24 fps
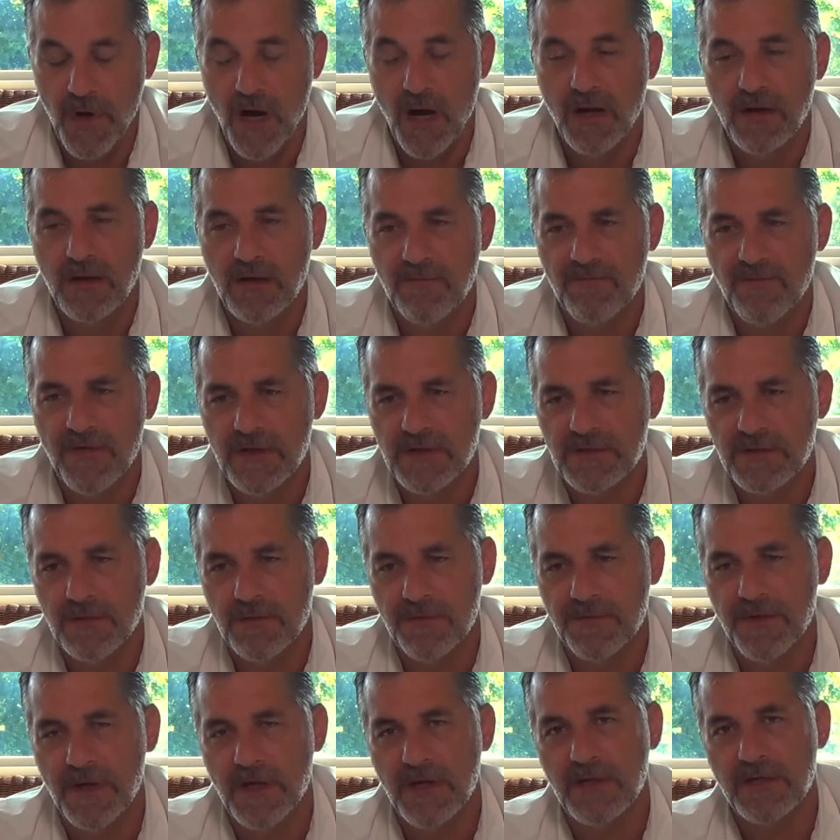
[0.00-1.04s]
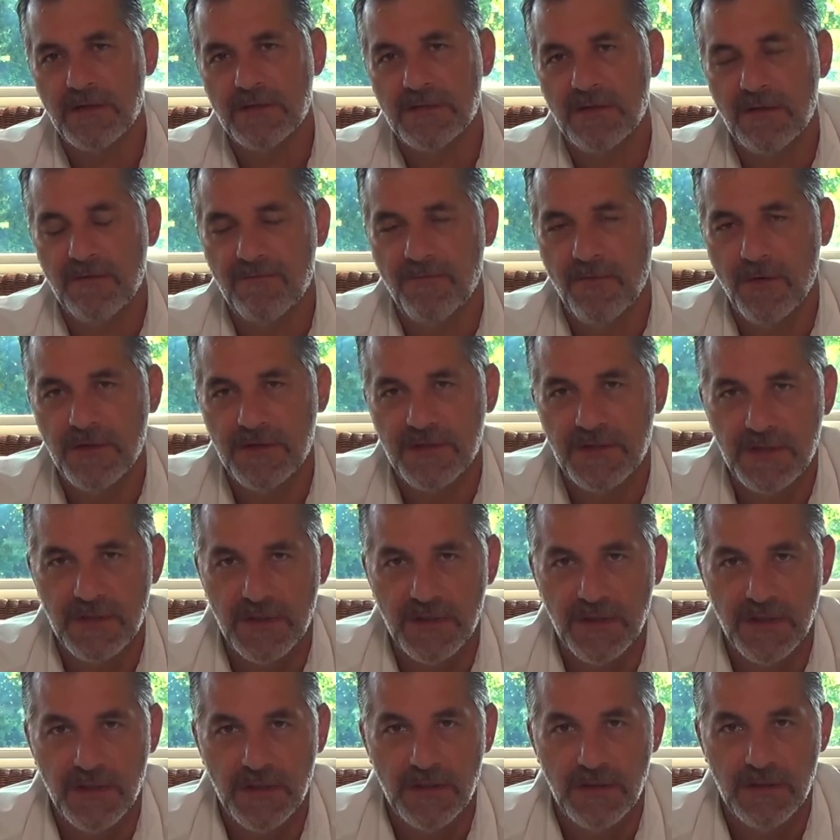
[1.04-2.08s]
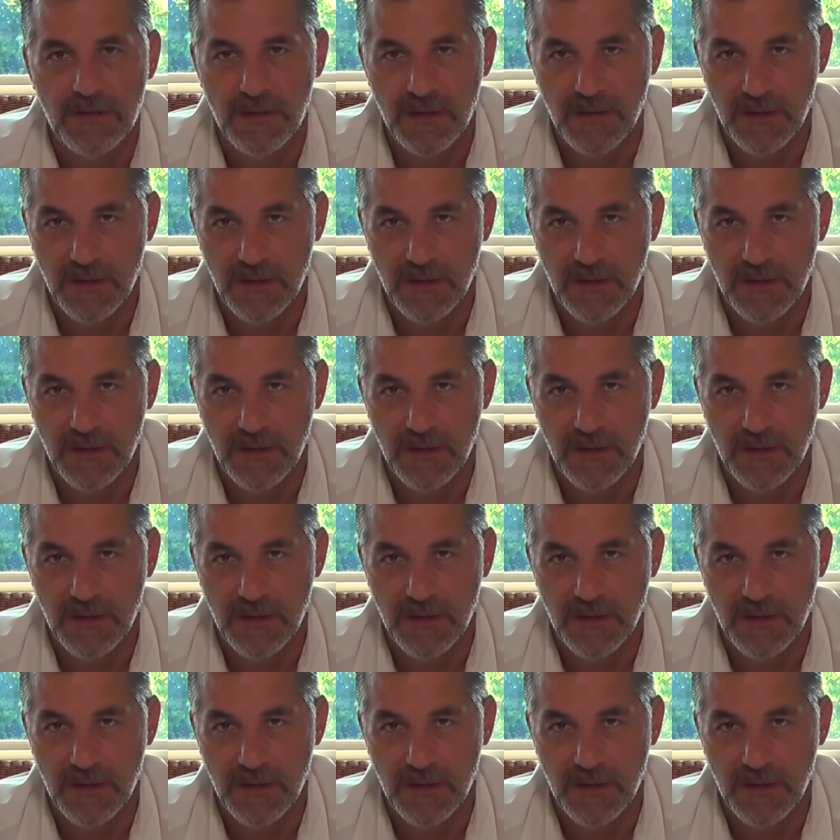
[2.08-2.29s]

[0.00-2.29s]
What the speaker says: unconventional thinkers, unfortunately,